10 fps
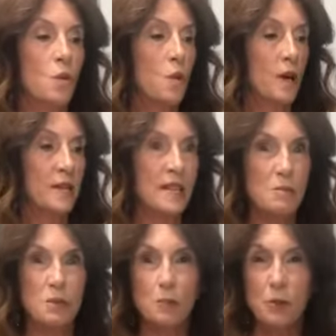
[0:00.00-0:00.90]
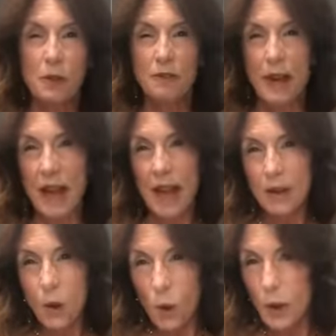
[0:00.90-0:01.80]
1 tablespoon of
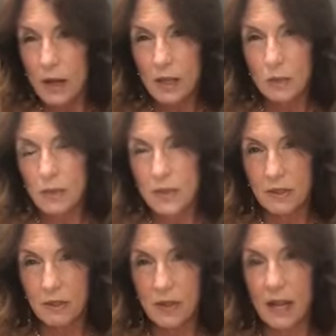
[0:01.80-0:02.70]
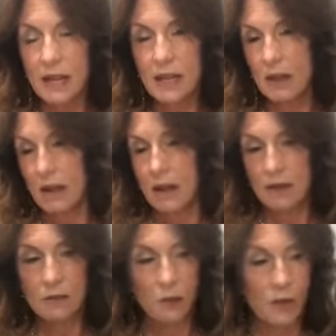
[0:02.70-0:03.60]
an oil, whatever you like.
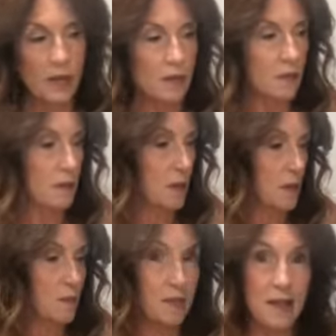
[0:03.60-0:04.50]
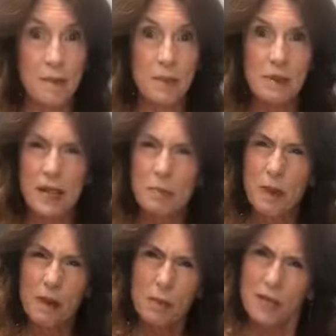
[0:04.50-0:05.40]
Olive oil. I've been
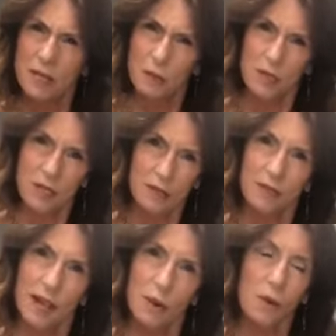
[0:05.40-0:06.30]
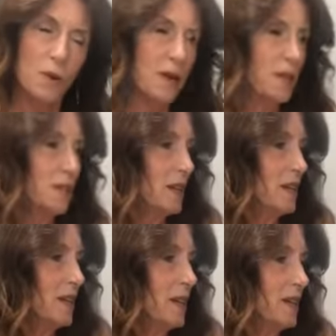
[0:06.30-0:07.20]
experimenting with sunflower oil a
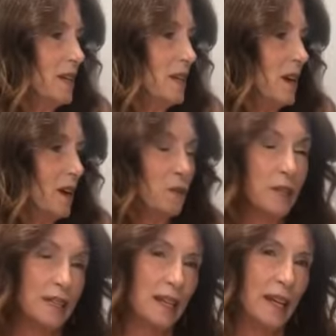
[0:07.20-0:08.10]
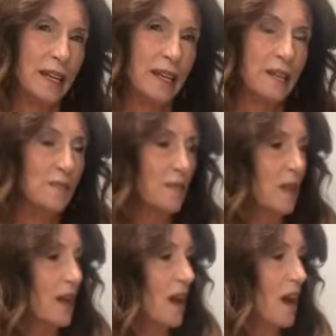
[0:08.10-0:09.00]
lot lately. I really like it.
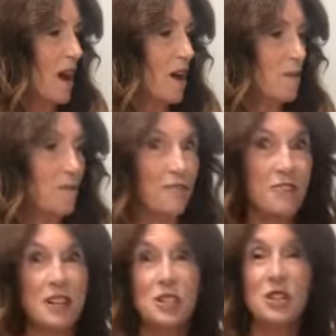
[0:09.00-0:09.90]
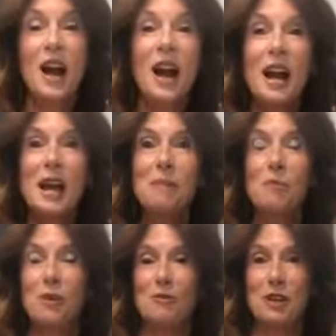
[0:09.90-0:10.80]
Fresh
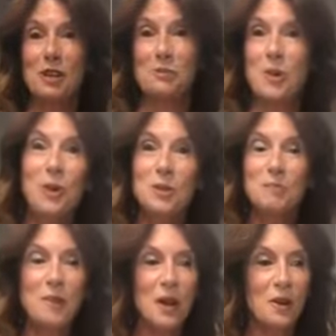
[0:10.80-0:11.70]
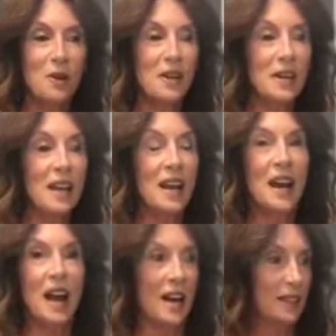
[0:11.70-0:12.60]
thyme or fresh rosemary.
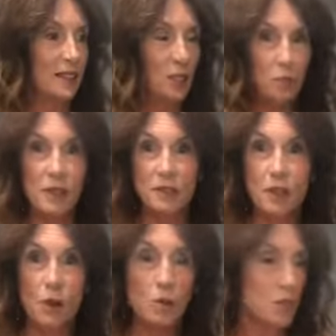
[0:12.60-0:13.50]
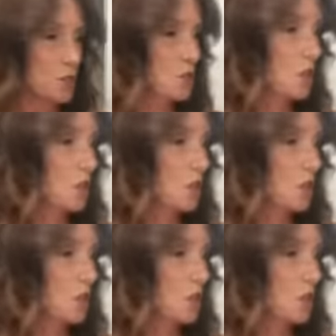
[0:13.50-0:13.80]
A little bit of kosher